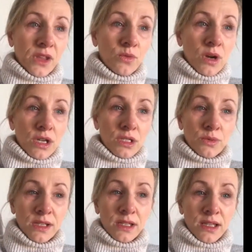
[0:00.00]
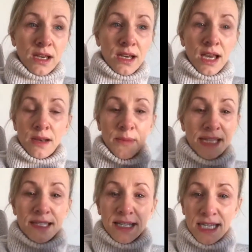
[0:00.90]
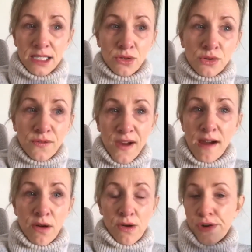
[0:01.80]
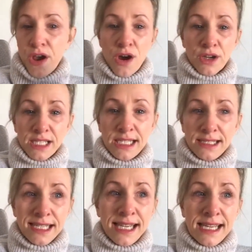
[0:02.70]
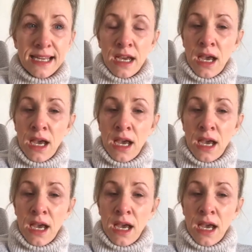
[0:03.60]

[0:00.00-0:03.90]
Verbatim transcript: worked with an amazing lady called Farrah on RTT.